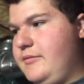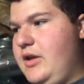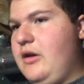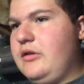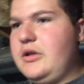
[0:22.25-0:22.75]

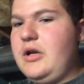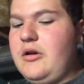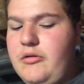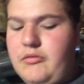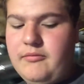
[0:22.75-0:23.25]
y'all
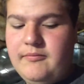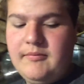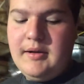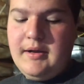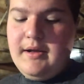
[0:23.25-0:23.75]
know
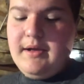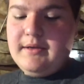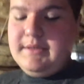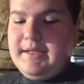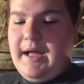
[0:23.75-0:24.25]

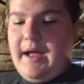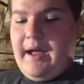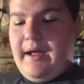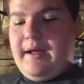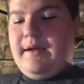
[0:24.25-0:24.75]

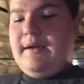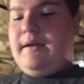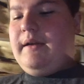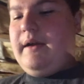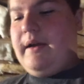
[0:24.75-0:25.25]
that,
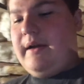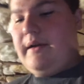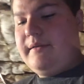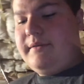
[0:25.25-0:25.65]
uh,